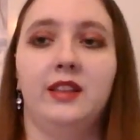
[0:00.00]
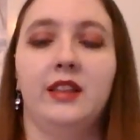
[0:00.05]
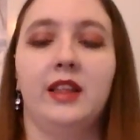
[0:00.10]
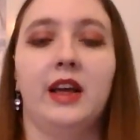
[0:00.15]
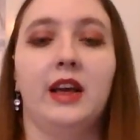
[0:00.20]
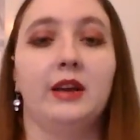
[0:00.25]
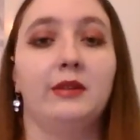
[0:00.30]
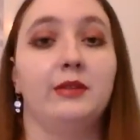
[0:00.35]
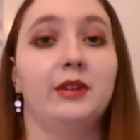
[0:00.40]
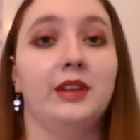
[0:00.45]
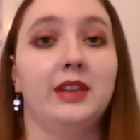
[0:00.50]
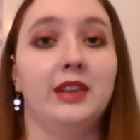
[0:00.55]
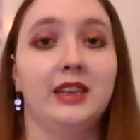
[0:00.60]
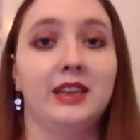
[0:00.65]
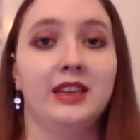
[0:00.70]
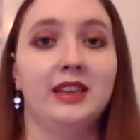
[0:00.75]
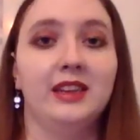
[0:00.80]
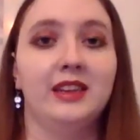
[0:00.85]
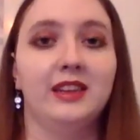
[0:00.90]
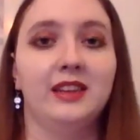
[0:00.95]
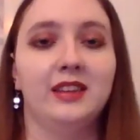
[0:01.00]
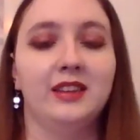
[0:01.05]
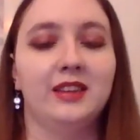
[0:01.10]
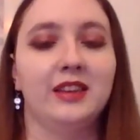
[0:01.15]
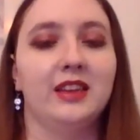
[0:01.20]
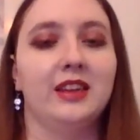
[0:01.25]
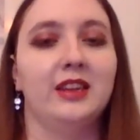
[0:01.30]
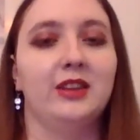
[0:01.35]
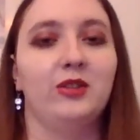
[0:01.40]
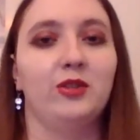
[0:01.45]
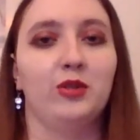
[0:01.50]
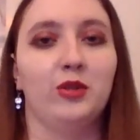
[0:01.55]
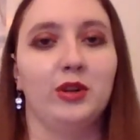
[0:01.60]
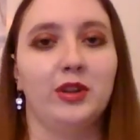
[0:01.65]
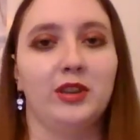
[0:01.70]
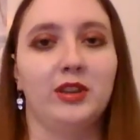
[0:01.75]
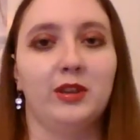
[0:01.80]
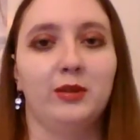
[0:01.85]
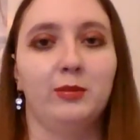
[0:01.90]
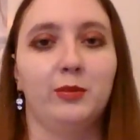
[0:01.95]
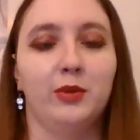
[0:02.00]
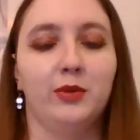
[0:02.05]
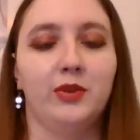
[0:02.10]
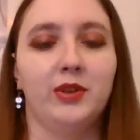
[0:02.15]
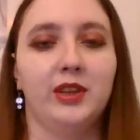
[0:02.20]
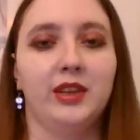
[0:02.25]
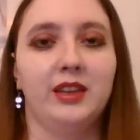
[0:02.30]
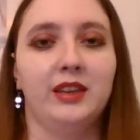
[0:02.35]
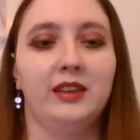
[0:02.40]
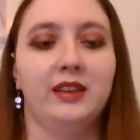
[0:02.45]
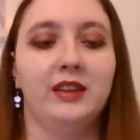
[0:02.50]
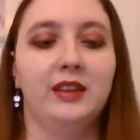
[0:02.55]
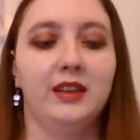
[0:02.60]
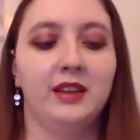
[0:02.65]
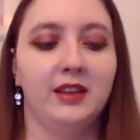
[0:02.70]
that I really did enjoy this movie